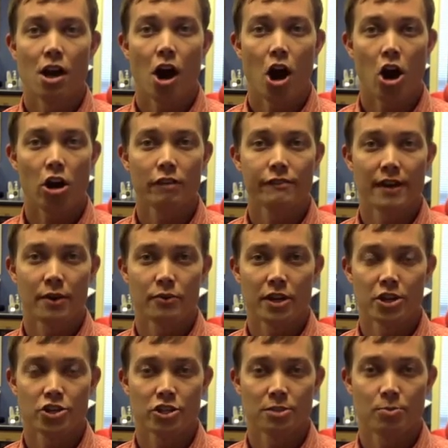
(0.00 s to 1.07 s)
All
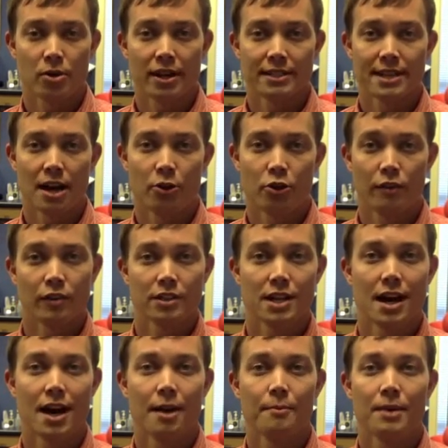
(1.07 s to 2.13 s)
foundations break down over
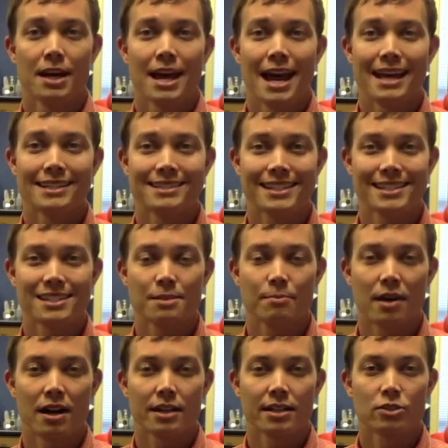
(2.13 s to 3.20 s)
time, and since the
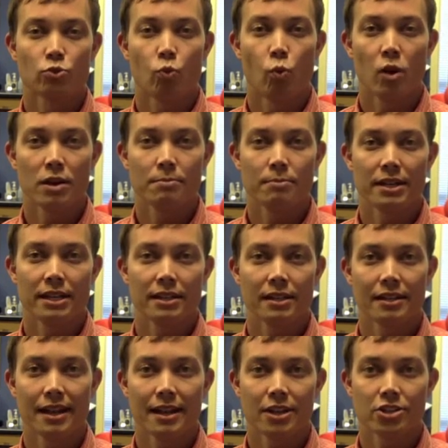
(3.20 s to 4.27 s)
body is one big
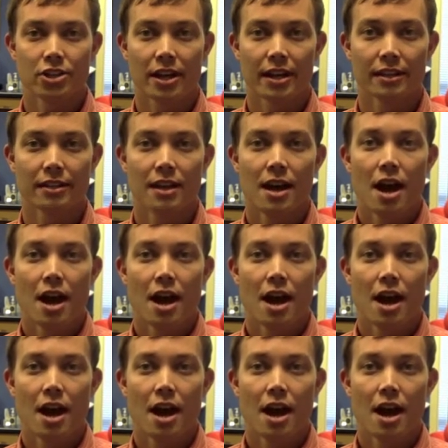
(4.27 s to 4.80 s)
kinetic chain,